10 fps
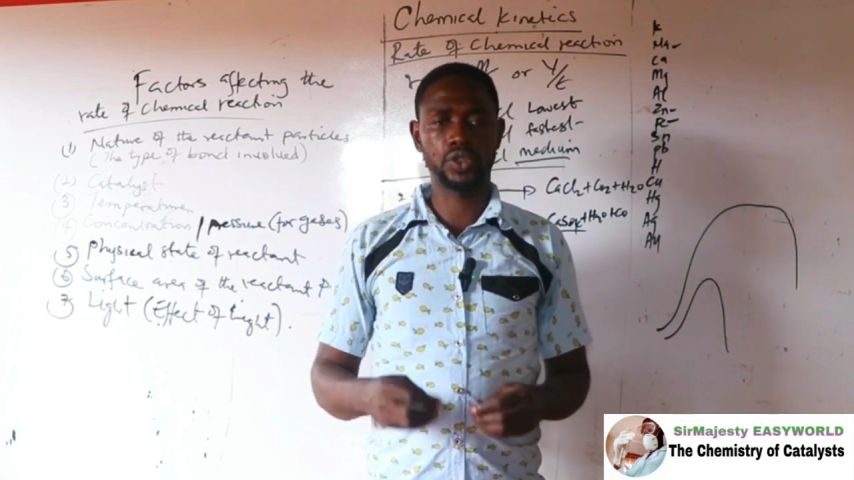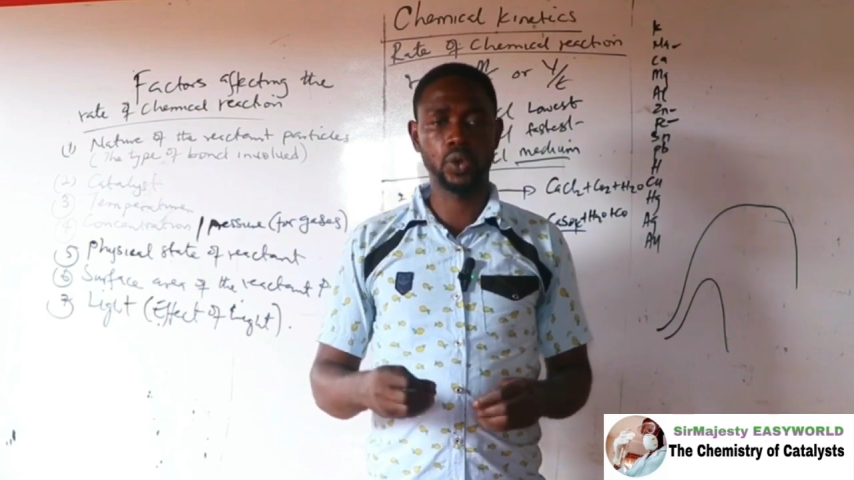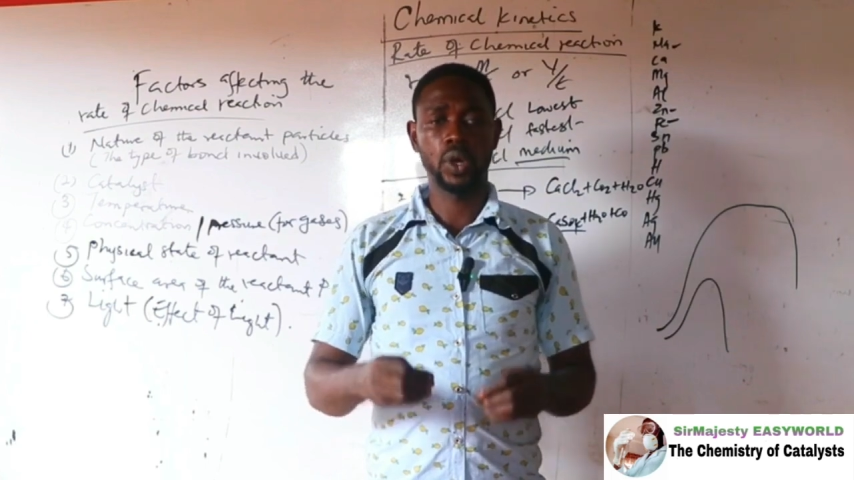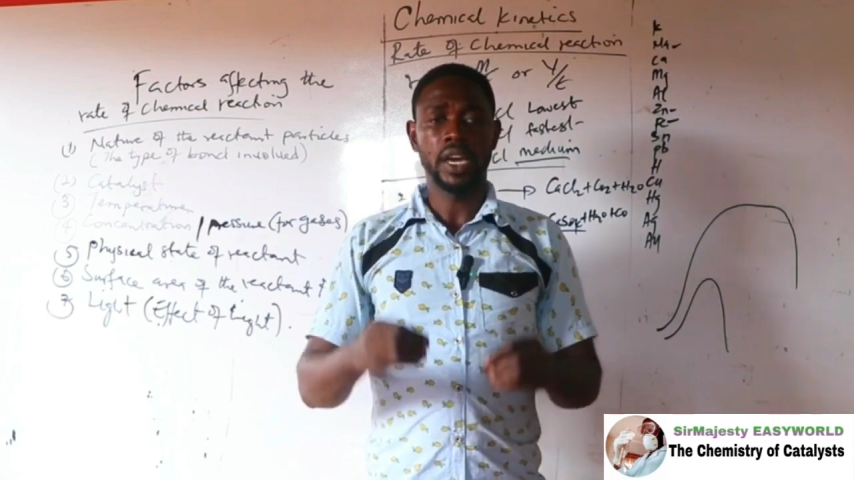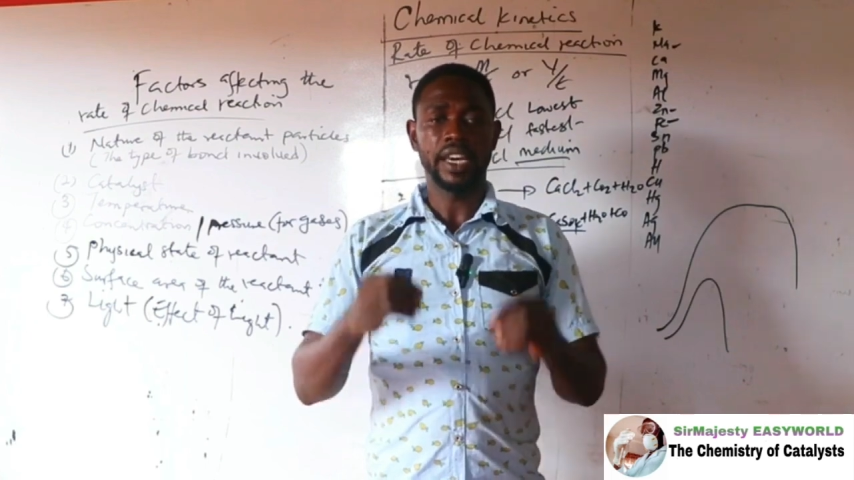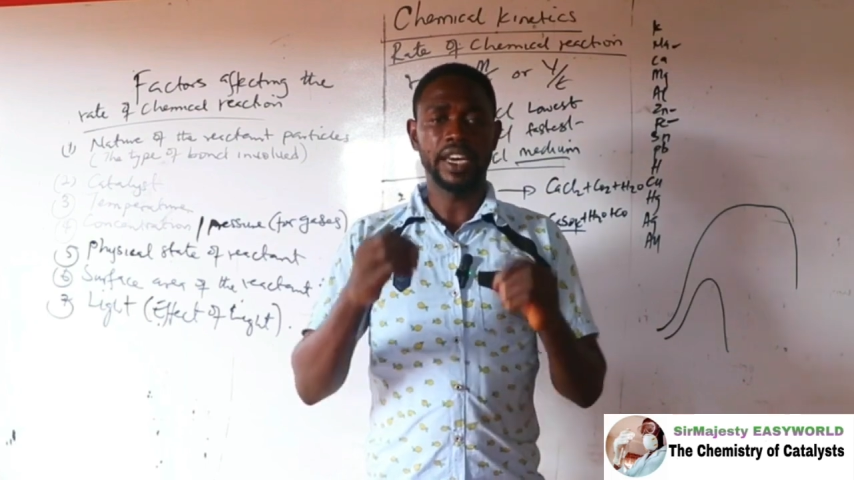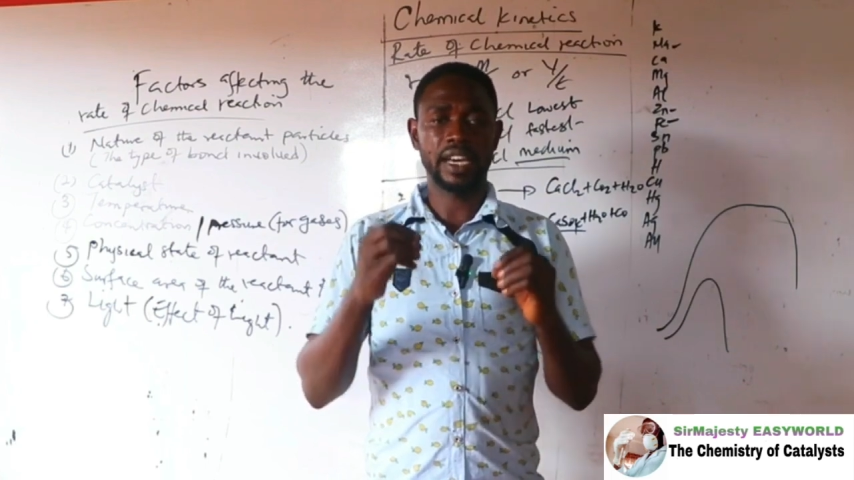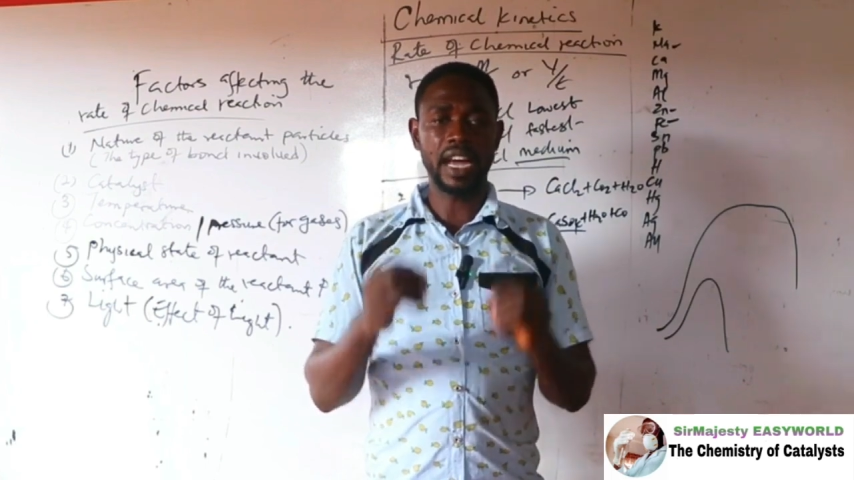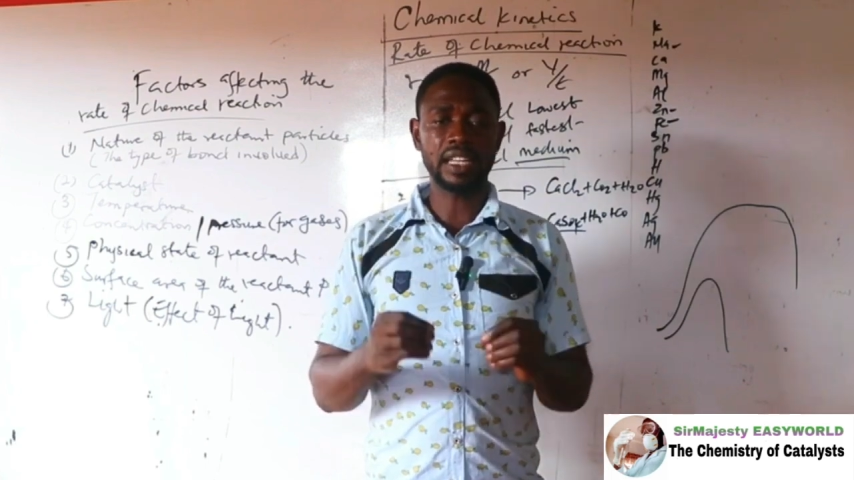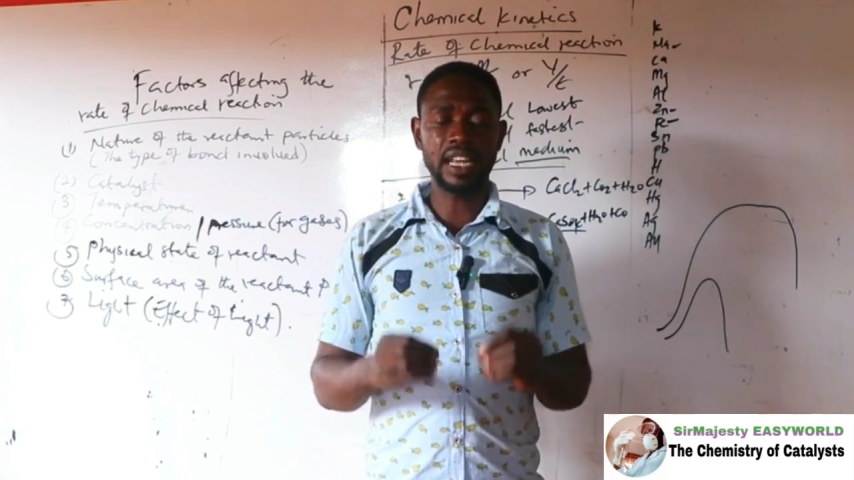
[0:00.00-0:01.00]
So a
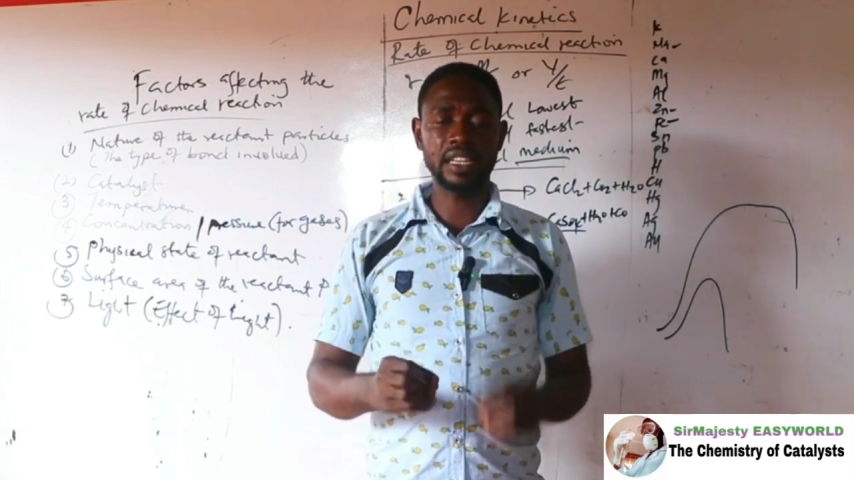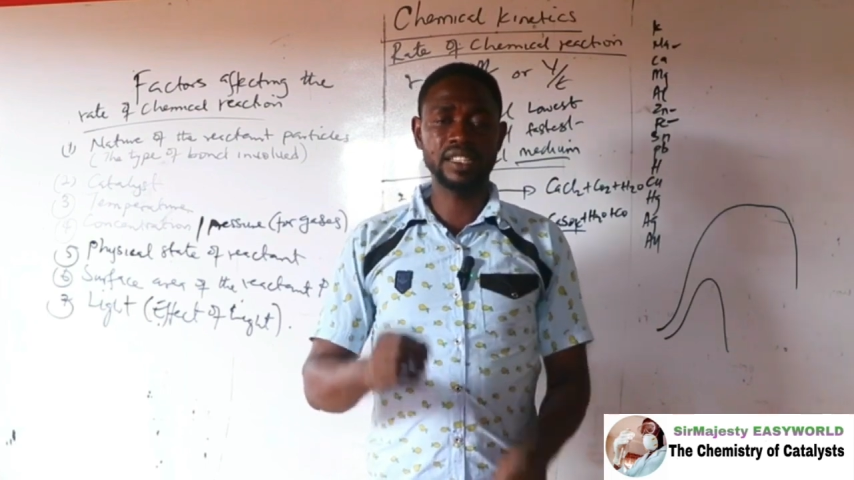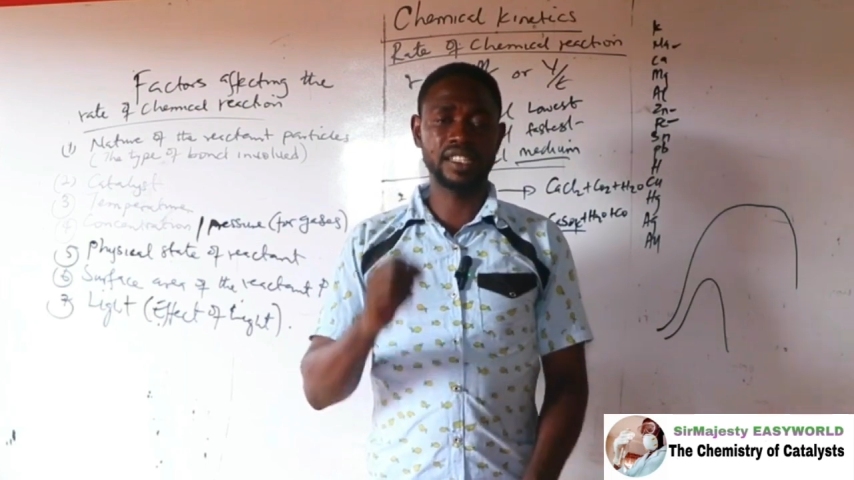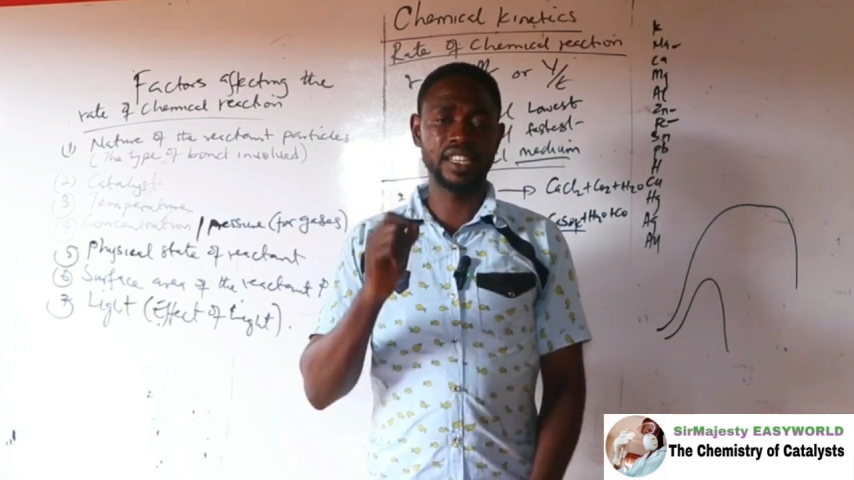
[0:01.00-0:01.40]
catalyst in